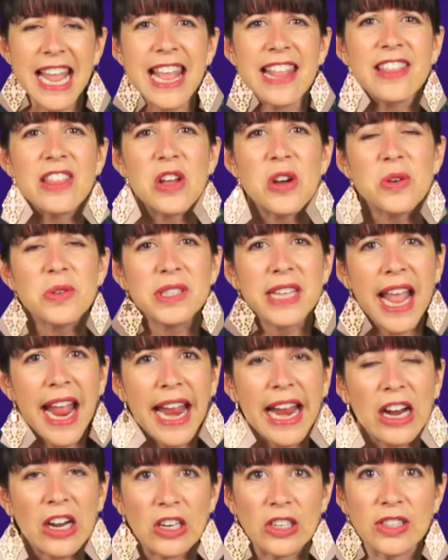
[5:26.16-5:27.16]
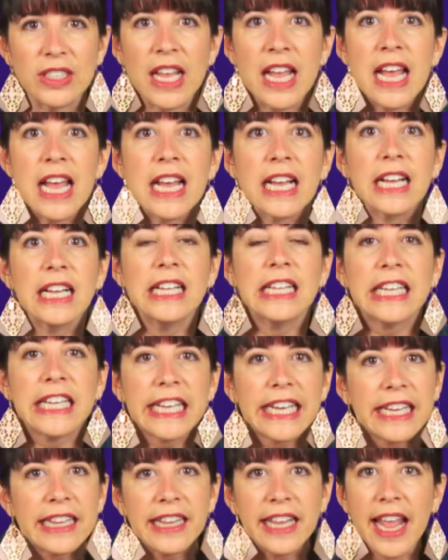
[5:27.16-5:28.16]
And those hairs
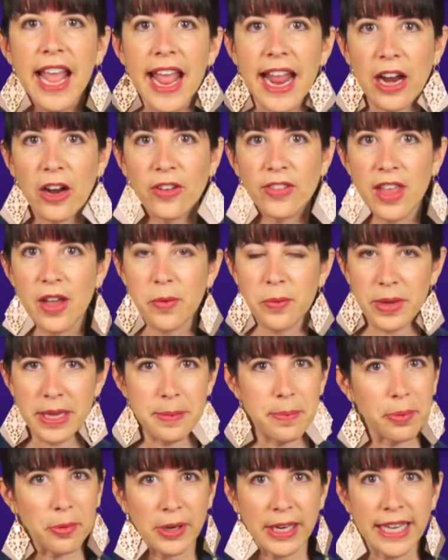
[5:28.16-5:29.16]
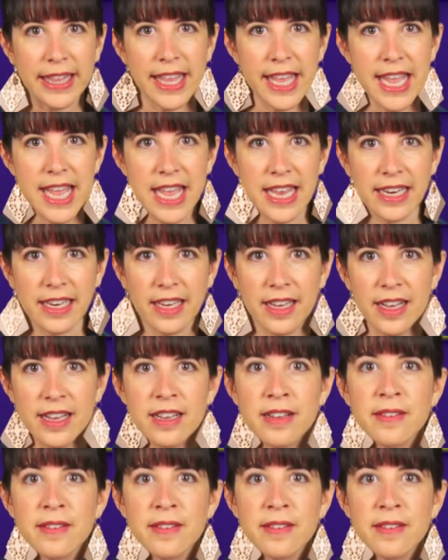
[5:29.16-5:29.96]
clean the air that we breathe in.